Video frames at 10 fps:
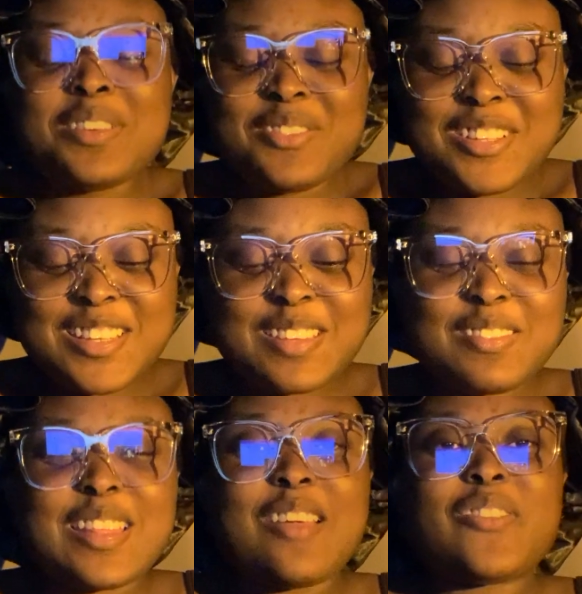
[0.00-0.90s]
Which is
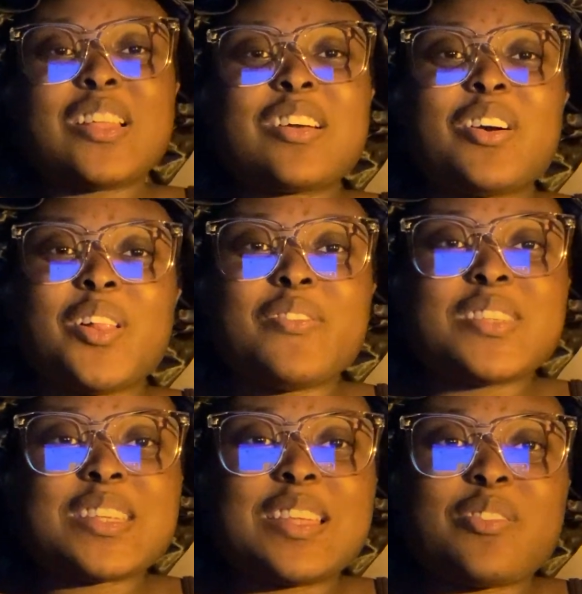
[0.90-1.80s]
something that I feel like all of
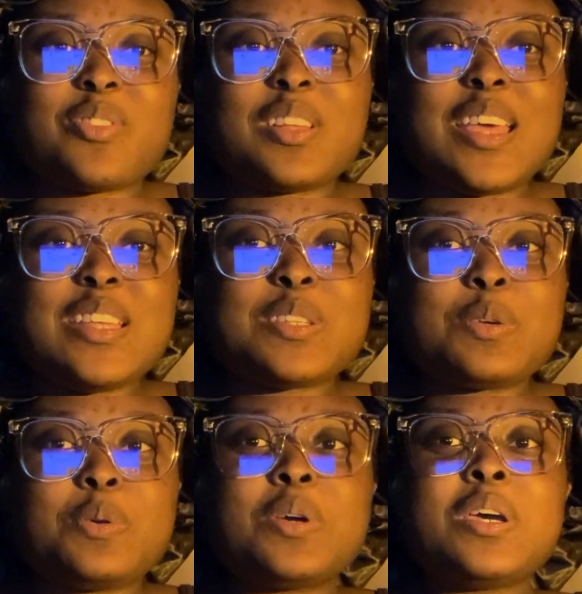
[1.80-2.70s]
us can, like, relate
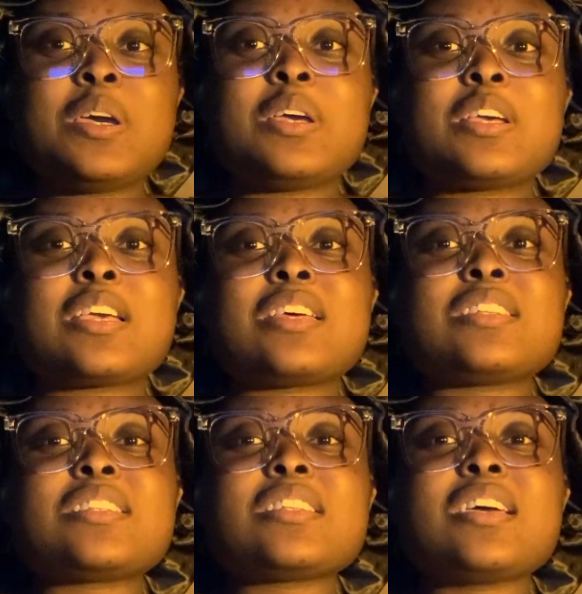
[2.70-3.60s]
to. Because
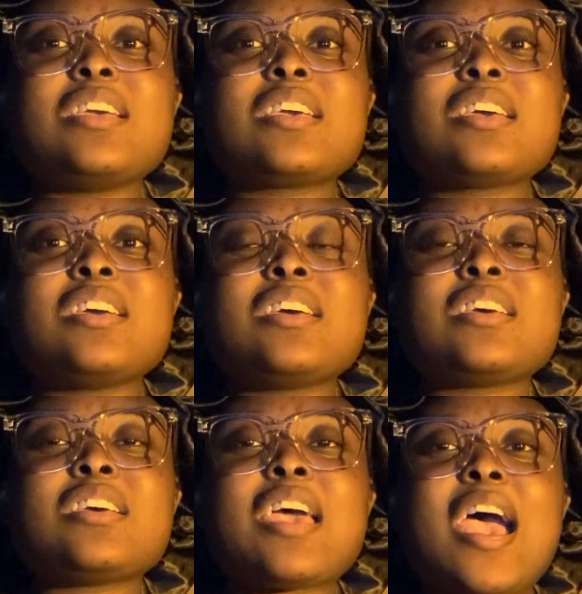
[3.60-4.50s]
it's like,
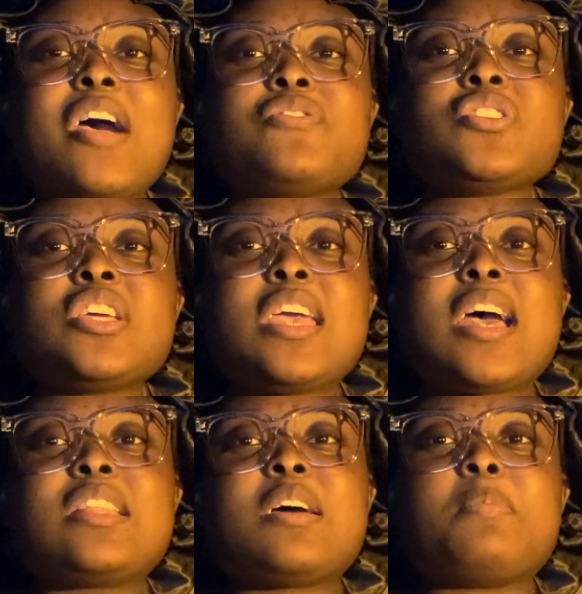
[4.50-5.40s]
after he
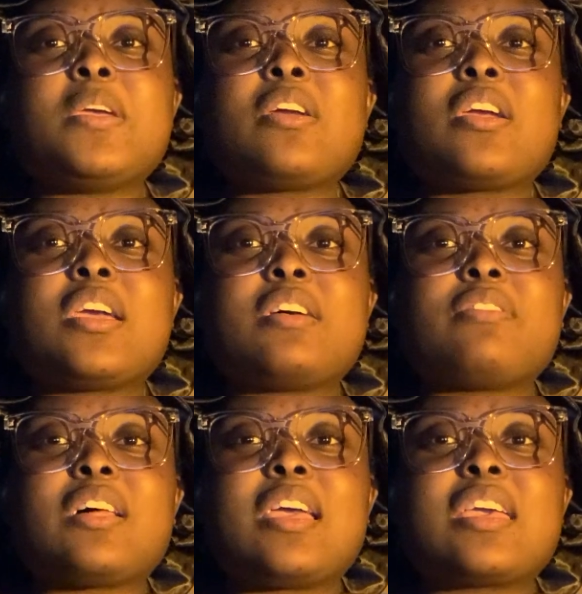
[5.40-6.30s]
had that period of,
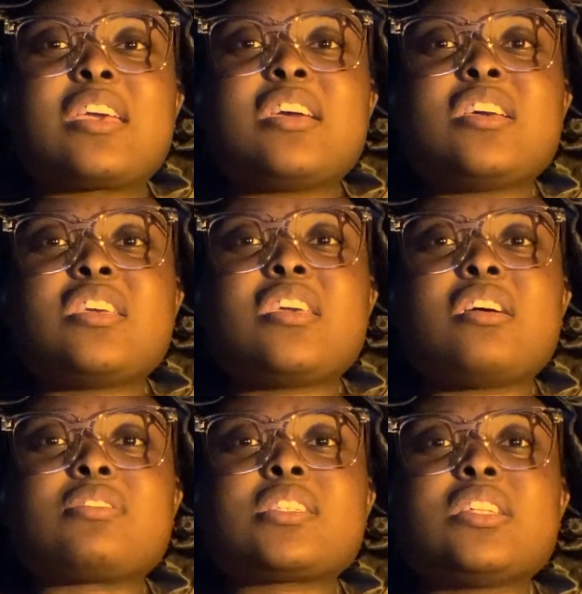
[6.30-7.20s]
like, you
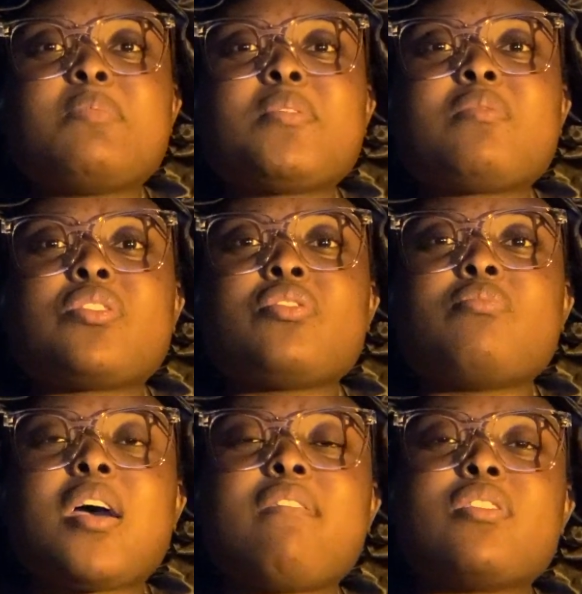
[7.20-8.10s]
know, sleeping with
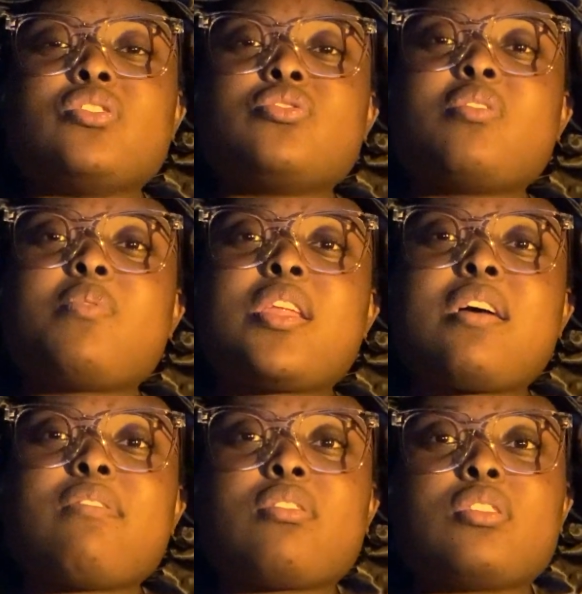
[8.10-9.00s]
whoever, doing
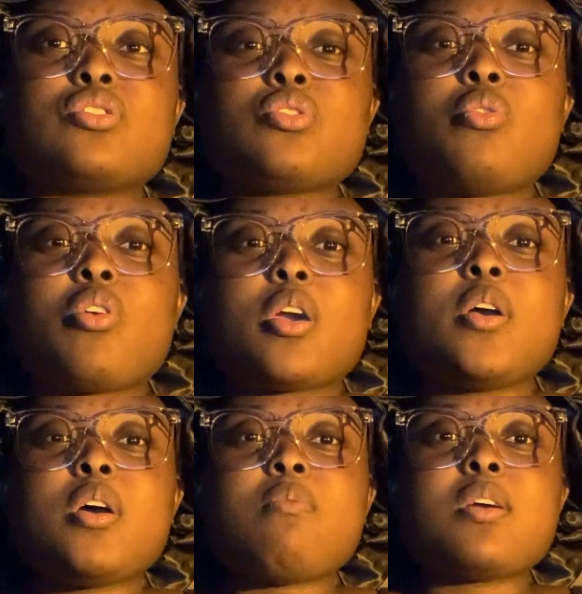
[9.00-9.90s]
whatever on tour,
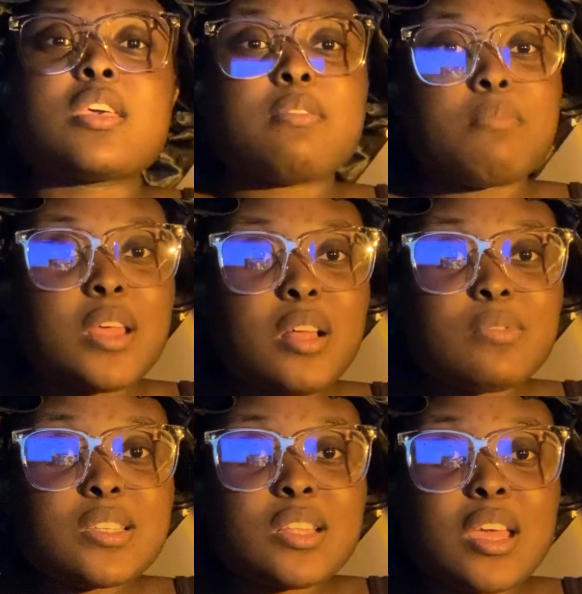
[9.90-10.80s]
when Camila
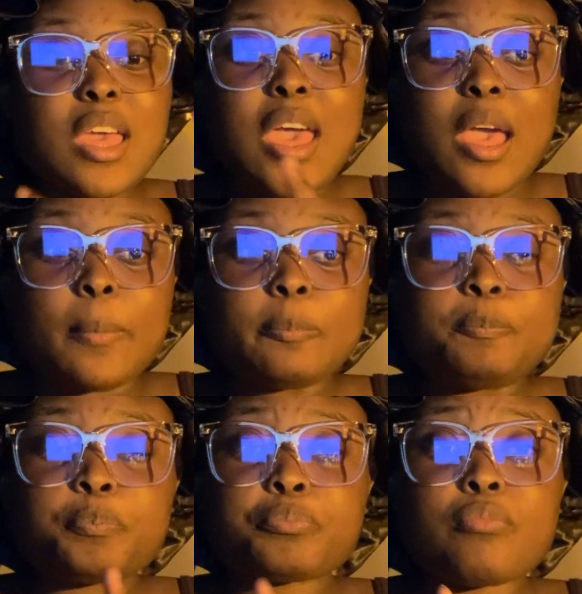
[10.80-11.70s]
was like, hey,
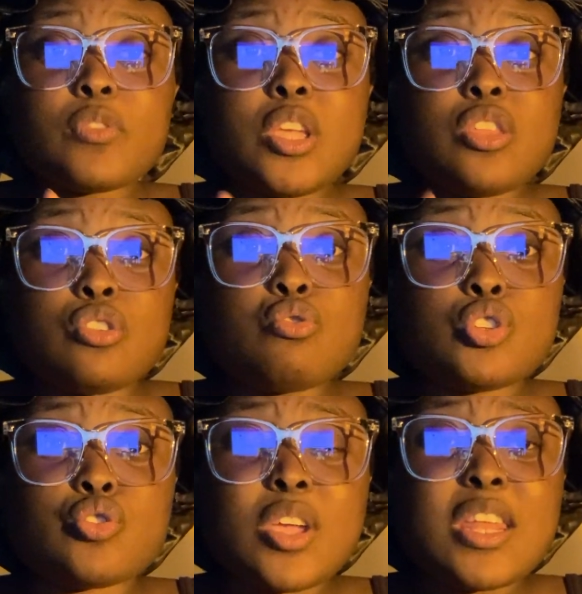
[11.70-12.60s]
either you
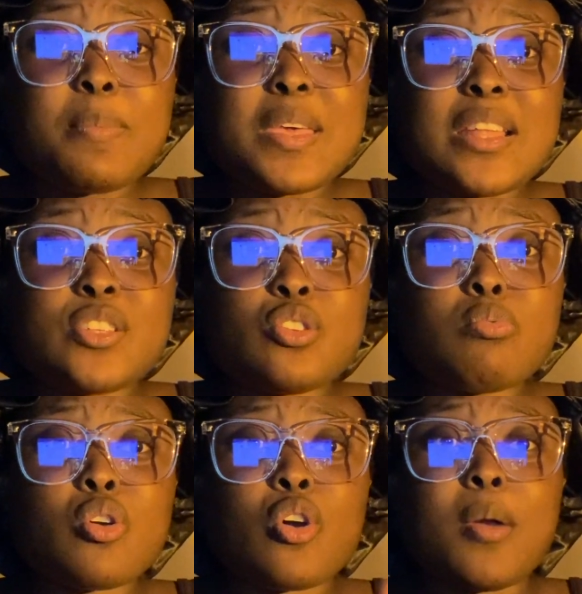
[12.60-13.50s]
straighten up and get sober
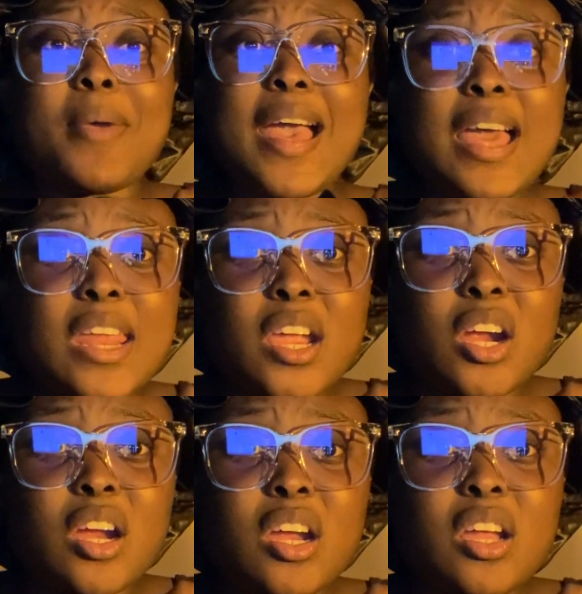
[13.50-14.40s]
or I'm out of here.